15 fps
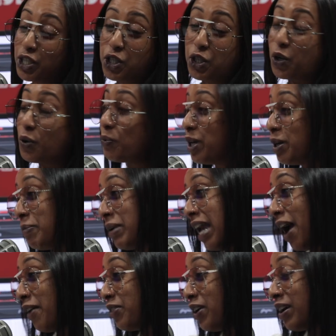Sure, we'll be
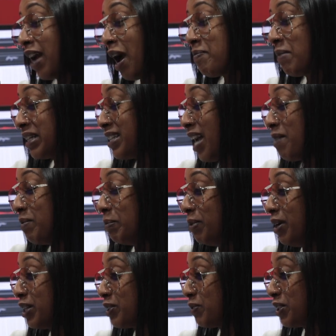out there. I got my table
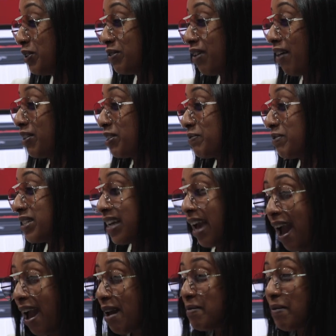booked. What, you thought this was a
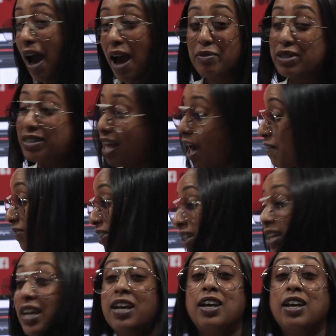game? I will definitely.